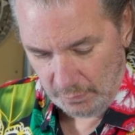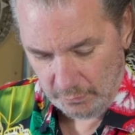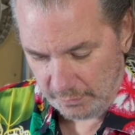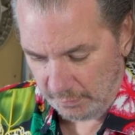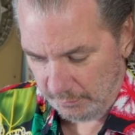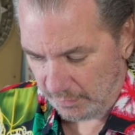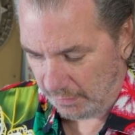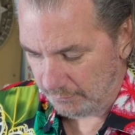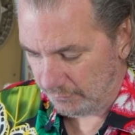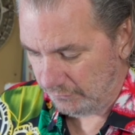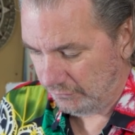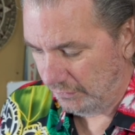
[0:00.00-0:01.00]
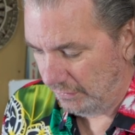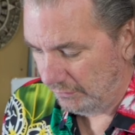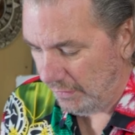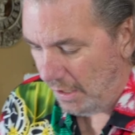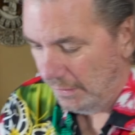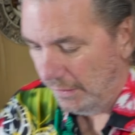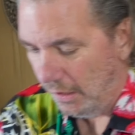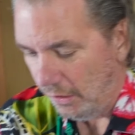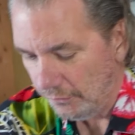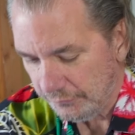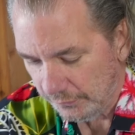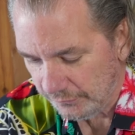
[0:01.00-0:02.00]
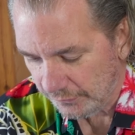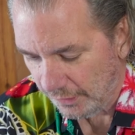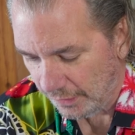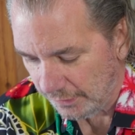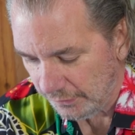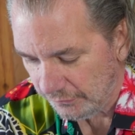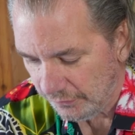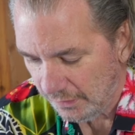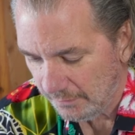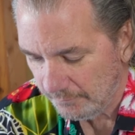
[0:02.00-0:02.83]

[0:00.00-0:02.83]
Okay, we covered the cheese. Now also as a garnish,